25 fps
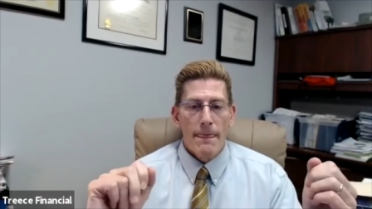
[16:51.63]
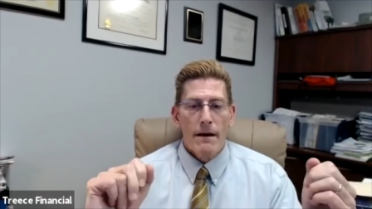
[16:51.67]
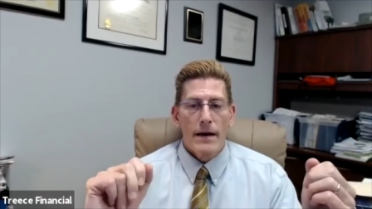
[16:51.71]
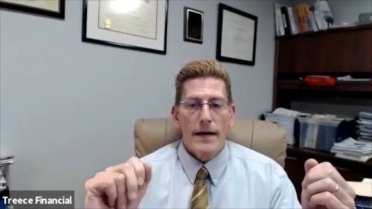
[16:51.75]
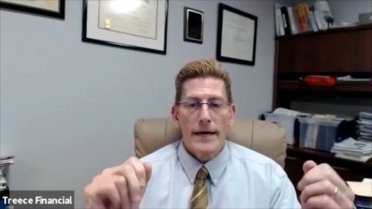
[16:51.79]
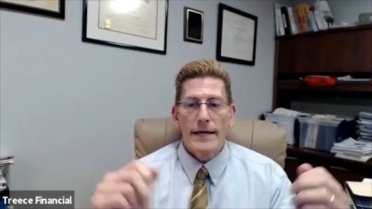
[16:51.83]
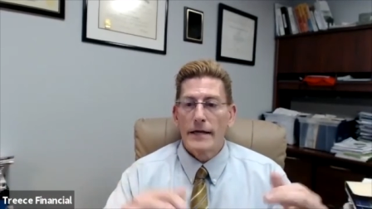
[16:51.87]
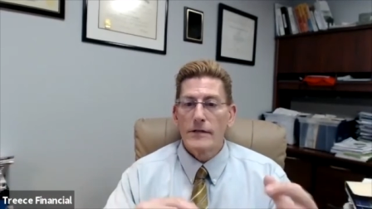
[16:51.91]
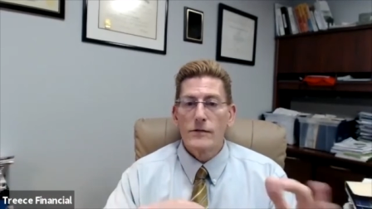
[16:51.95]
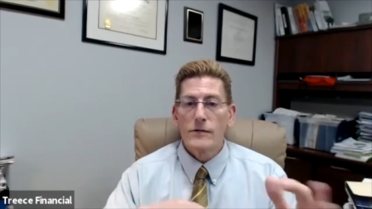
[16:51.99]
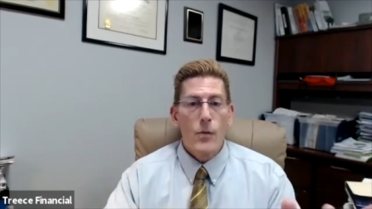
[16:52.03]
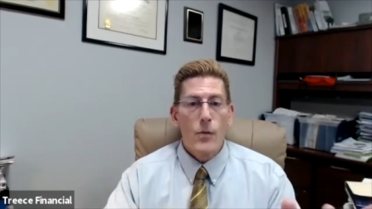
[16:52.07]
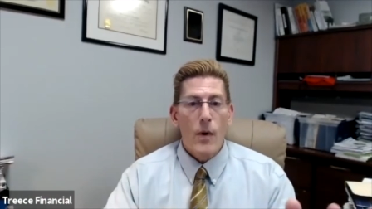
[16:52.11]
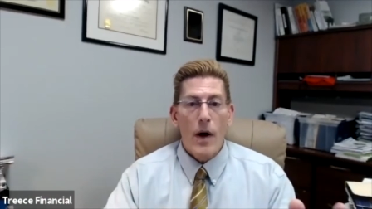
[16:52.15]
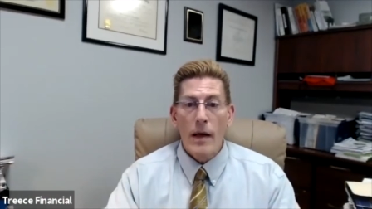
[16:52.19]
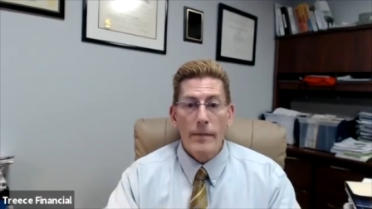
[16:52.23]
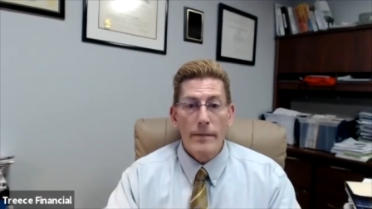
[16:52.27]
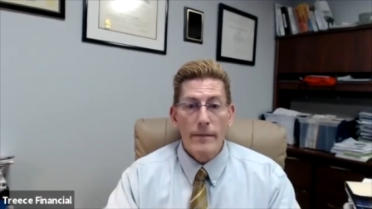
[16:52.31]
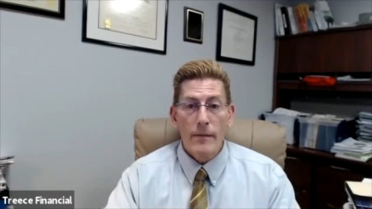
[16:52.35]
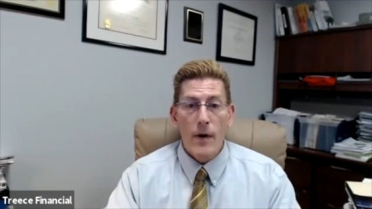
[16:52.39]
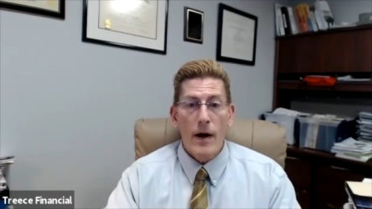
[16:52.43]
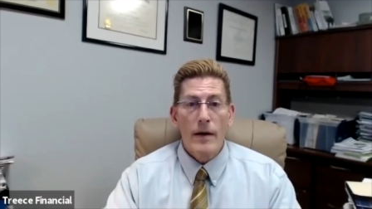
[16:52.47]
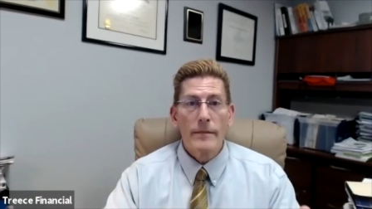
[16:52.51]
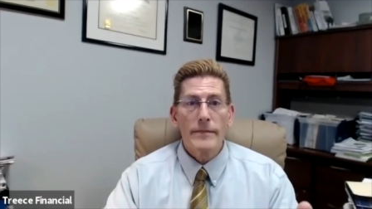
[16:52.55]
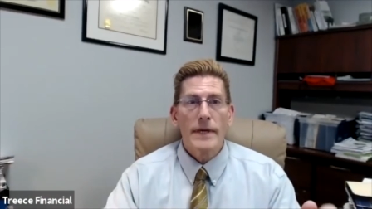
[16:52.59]
and it's well
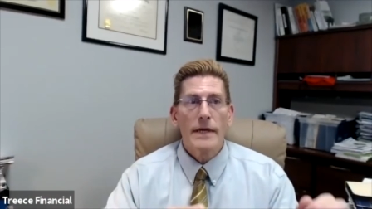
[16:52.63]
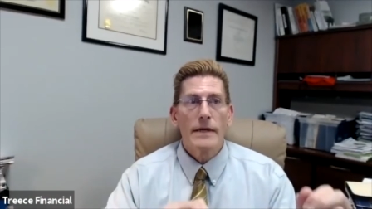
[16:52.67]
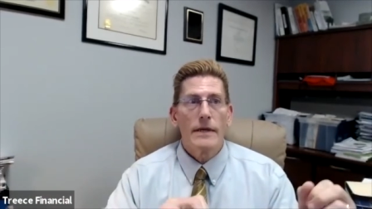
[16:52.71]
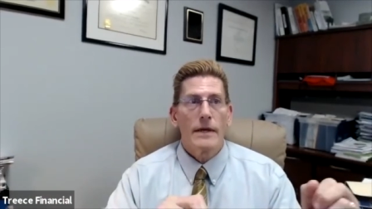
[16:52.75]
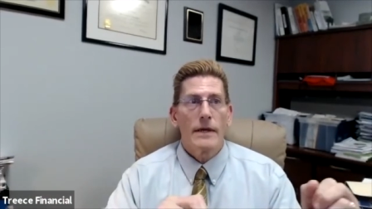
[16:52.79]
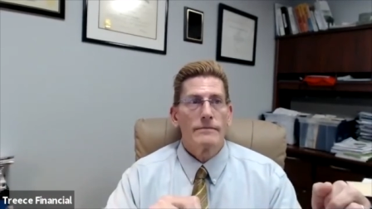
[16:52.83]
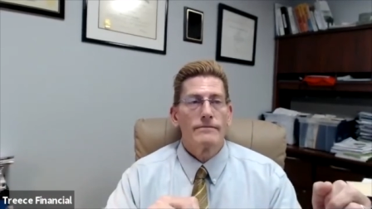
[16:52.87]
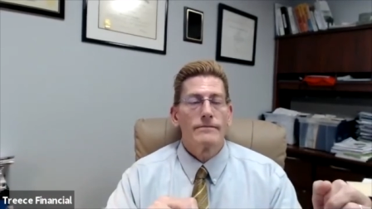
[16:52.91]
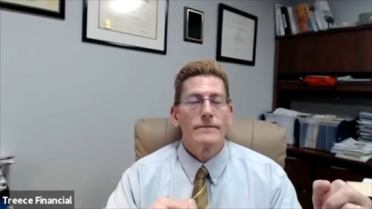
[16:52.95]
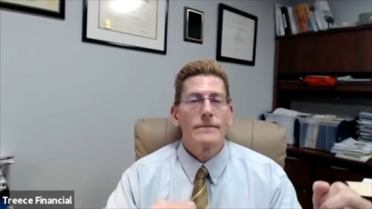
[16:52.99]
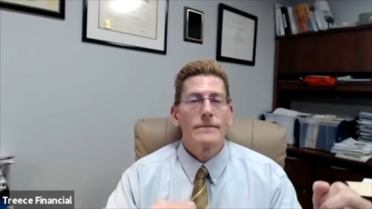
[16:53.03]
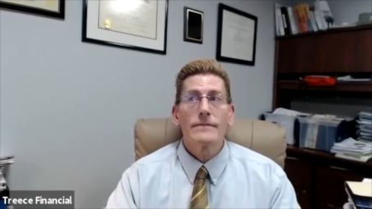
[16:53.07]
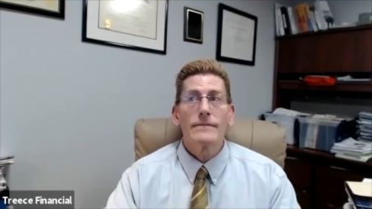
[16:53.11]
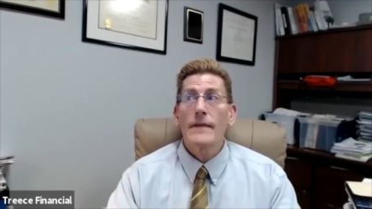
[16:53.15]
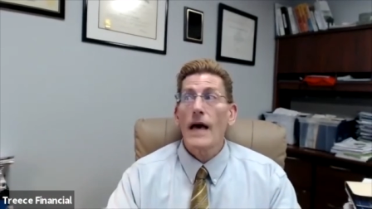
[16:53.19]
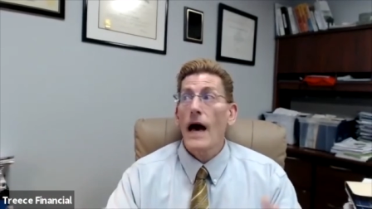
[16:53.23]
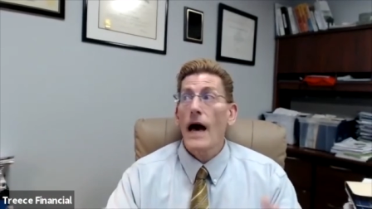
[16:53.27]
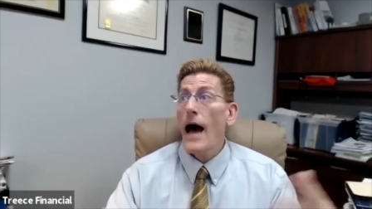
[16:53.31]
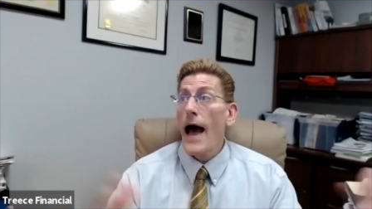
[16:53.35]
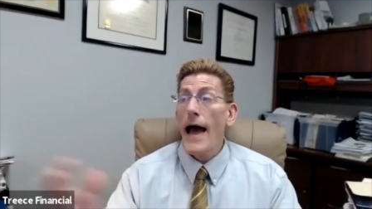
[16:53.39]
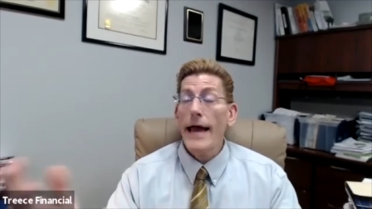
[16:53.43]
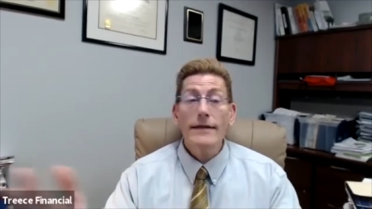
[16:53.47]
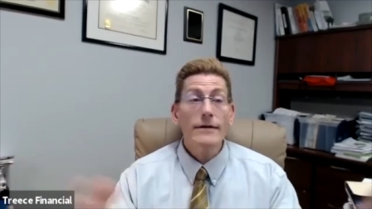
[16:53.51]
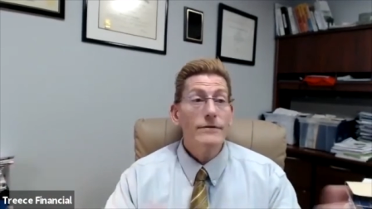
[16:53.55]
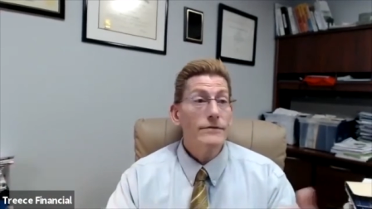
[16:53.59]
well meaning,
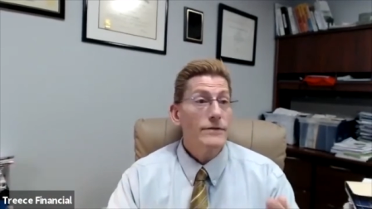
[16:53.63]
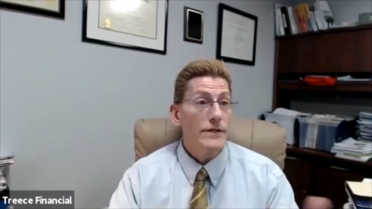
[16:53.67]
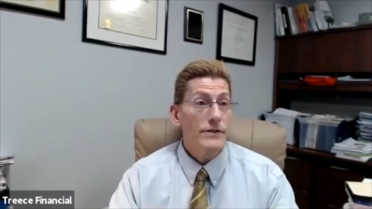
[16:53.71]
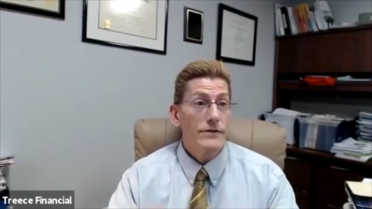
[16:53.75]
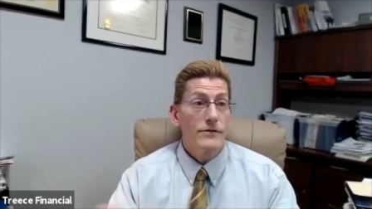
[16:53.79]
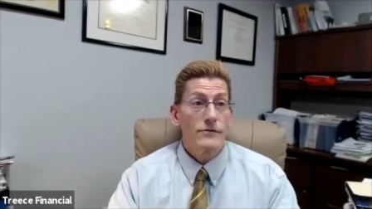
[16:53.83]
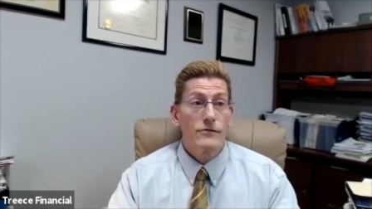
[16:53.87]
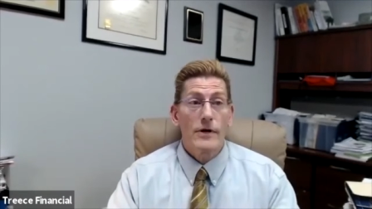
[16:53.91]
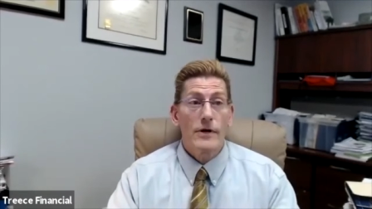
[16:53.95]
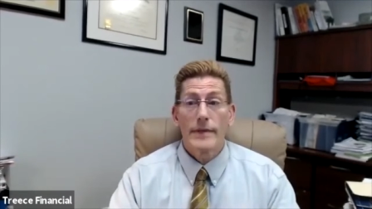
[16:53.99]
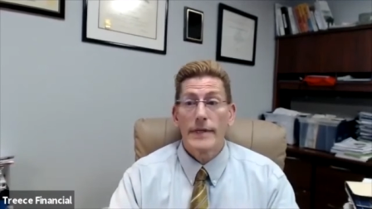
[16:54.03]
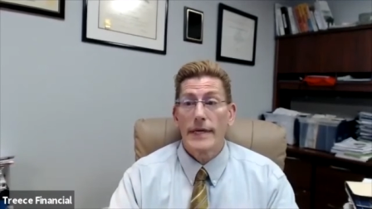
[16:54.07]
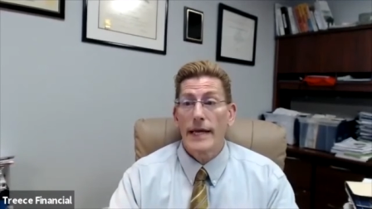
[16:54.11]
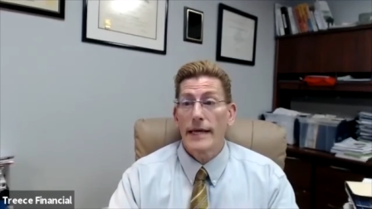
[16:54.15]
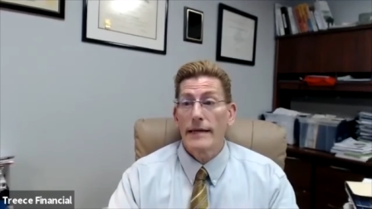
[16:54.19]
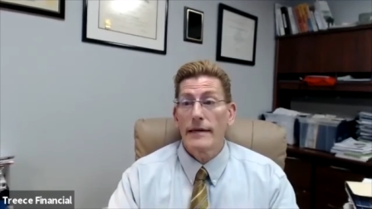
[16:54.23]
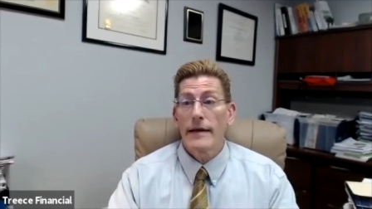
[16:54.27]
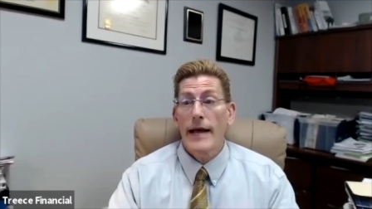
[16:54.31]
I don't discriminate.